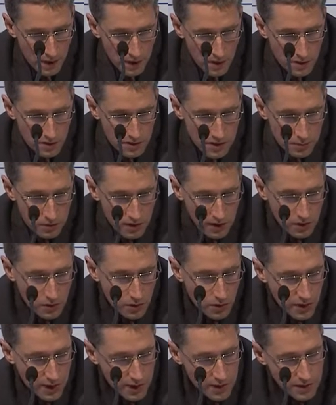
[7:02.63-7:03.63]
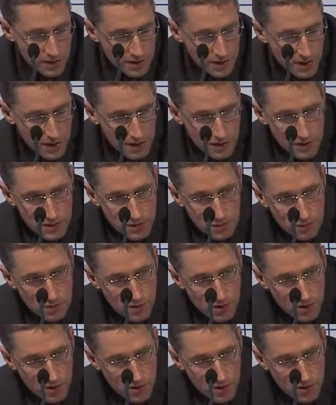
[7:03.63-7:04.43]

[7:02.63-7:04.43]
So he played queen e6, bishop